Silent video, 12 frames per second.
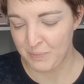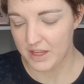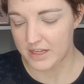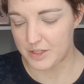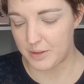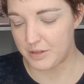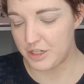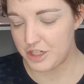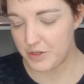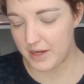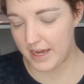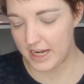So I'm going to
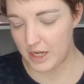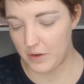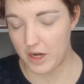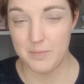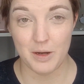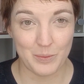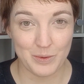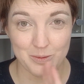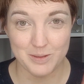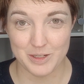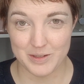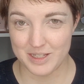do a halo eye, but I will
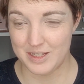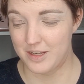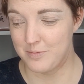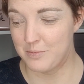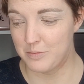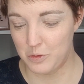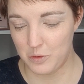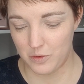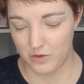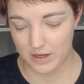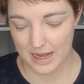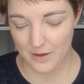be doing some
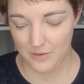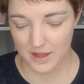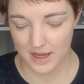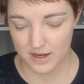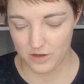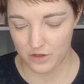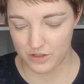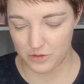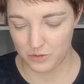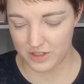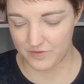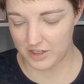more out there looks or
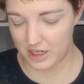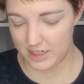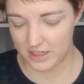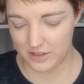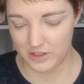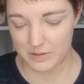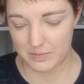different kind of looks.